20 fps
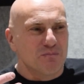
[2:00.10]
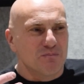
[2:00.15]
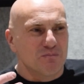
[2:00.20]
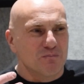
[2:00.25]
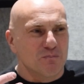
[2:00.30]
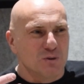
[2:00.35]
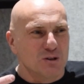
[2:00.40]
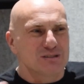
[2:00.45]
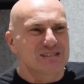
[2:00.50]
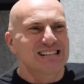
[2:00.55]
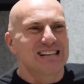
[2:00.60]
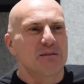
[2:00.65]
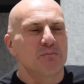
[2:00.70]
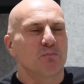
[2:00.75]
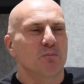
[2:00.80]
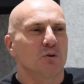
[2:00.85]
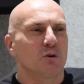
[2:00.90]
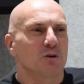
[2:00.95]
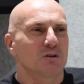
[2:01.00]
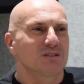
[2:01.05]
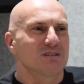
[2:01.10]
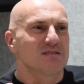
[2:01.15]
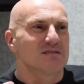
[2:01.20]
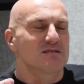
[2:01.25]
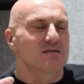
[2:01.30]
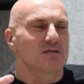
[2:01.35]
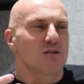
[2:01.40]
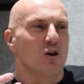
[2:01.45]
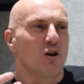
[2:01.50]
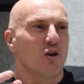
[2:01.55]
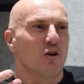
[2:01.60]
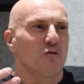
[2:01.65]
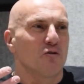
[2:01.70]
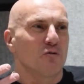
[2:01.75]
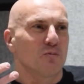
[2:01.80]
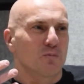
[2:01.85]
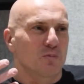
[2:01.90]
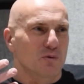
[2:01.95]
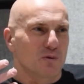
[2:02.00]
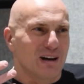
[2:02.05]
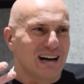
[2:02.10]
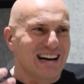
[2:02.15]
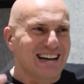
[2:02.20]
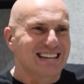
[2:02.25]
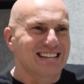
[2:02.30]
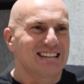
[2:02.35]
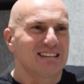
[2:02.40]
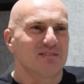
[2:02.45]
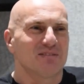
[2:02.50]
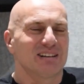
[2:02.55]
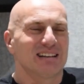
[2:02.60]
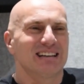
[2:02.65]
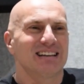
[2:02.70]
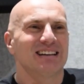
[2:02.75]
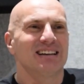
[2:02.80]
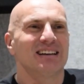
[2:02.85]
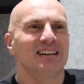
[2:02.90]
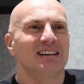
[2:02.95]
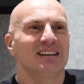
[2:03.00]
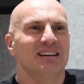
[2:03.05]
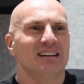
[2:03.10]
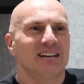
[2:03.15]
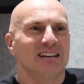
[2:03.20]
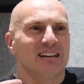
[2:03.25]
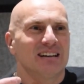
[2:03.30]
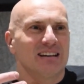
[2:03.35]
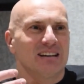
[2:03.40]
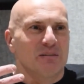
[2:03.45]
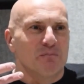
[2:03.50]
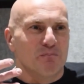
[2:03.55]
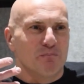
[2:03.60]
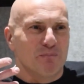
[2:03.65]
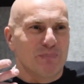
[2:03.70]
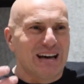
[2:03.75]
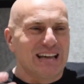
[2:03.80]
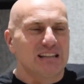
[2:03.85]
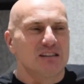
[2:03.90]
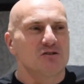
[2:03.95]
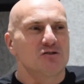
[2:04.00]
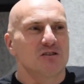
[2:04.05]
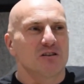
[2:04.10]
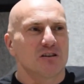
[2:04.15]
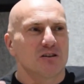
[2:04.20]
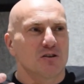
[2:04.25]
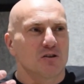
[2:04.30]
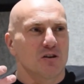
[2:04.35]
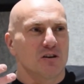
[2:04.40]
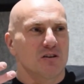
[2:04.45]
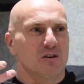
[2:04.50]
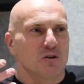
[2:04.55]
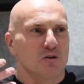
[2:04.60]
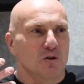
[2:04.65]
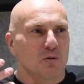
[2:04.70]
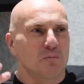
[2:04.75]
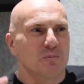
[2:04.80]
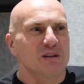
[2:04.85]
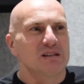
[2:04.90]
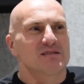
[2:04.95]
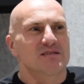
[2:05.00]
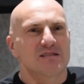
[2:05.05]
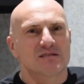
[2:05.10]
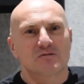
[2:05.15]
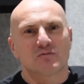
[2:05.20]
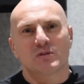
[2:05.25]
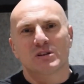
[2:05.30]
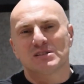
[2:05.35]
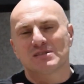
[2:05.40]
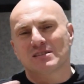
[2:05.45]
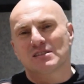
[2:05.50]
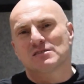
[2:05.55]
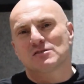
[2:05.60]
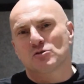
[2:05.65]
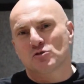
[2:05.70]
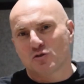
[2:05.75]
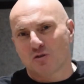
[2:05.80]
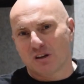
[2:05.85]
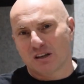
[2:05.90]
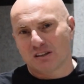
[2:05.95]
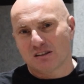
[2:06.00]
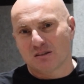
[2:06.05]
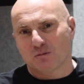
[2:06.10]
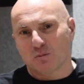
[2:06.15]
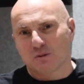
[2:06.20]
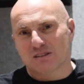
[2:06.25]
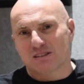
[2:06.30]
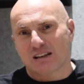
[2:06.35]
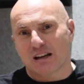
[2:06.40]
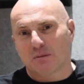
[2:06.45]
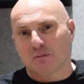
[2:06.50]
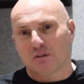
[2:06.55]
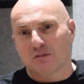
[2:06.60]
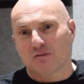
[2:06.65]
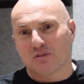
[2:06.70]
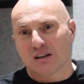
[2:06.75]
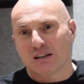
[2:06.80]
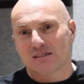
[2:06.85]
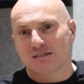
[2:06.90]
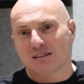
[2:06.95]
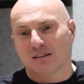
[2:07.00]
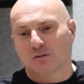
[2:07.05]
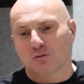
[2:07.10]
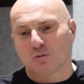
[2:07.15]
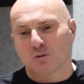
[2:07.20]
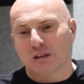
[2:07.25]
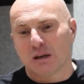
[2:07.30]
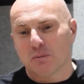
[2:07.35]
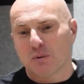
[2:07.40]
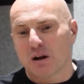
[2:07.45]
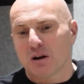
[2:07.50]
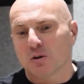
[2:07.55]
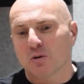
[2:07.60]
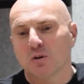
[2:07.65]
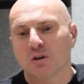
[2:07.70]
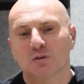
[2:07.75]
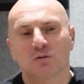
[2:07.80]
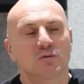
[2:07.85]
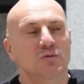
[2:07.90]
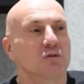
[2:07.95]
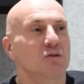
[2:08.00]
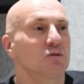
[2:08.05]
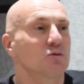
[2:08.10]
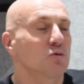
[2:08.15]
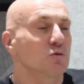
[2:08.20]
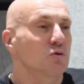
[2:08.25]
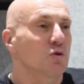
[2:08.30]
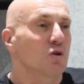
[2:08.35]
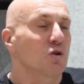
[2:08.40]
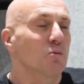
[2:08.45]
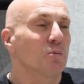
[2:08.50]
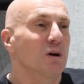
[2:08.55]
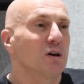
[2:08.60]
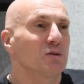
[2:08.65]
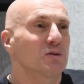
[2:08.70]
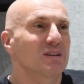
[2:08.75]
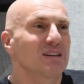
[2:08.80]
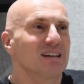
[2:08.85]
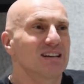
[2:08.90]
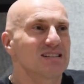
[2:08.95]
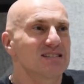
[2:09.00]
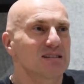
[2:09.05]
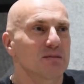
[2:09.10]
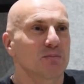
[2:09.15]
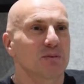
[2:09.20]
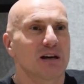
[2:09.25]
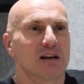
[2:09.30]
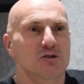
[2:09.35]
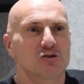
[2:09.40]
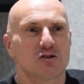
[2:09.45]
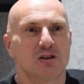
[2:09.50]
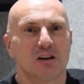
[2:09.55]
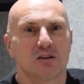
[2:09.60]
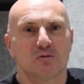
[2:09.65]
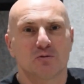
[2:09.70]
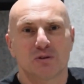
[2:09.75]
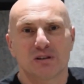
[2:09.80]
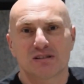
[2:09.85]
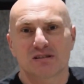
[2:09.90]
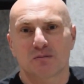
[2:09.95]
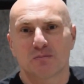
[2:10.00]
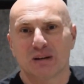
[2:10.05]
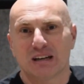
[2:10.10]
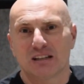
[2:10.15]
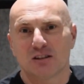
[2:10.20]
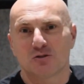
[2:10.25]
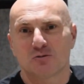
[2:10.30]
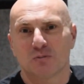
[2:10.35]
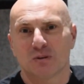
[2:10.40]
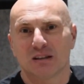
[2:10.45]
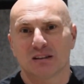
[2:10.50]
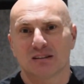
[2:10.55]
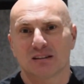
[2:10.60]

most importance of proactively managing your business risk associated with cyber threats. And today we are going to talk about supply chain risk management.